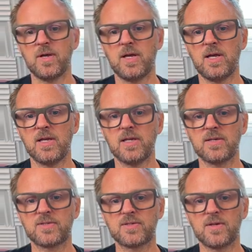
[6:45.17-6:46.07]

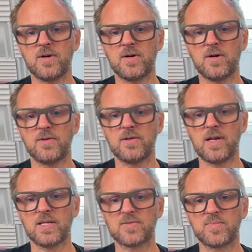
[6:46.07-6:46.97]
And on the
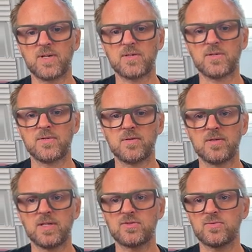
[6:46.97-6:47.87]
last button,
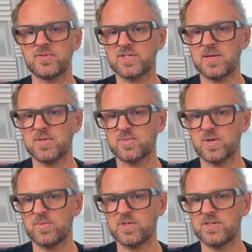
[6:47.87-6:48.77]
let's do the same as
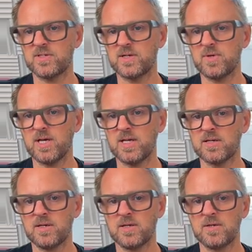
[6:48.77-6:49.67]
what we did here. We had
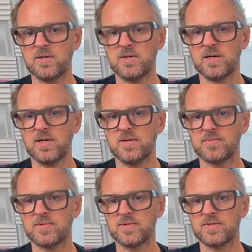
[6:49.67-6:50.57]

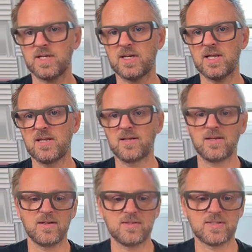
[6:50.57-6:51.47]
Um, ten,
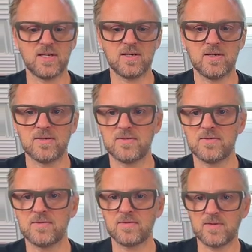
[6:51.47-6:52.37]
ten
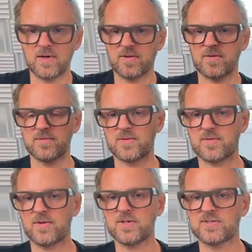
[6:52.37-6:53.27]
or
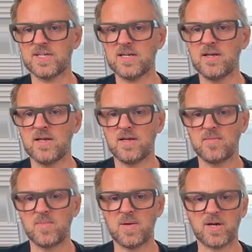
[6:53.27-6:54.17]
thirty, ten.
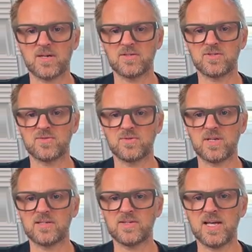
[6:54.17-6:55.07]
Maybe I can just do it
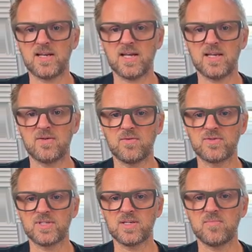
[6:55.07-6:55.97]
like that, and you will
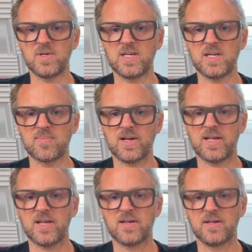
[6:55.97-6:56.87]
see media
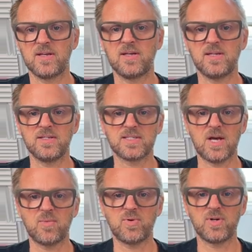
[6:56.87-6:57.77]
player is
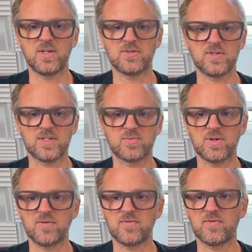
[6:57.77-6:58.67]
now put into this
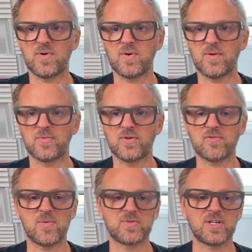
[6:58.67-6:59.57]
one for the
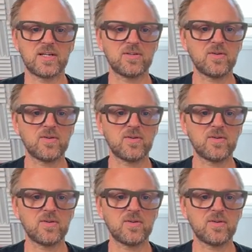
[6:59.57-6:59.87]
program select.